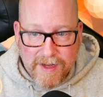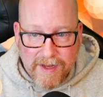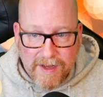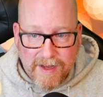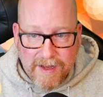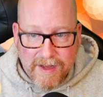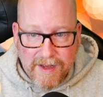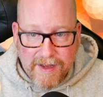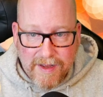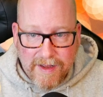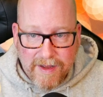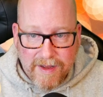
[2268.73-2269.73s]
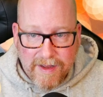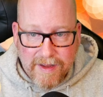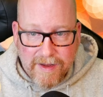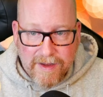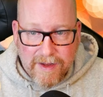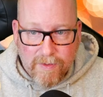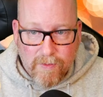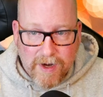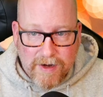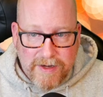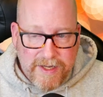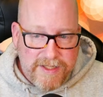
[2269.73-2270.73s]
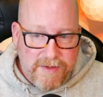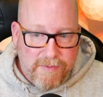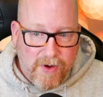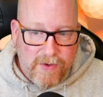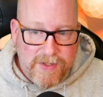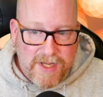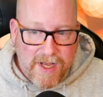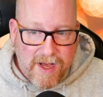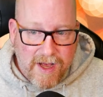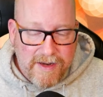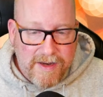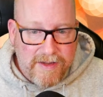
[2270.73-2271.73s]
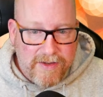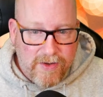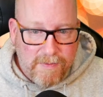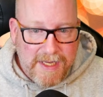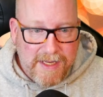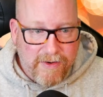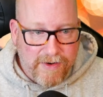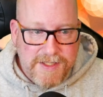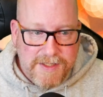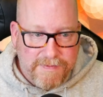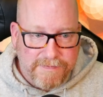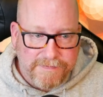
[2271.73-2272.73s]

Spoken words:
We're digimodes on 2 meters.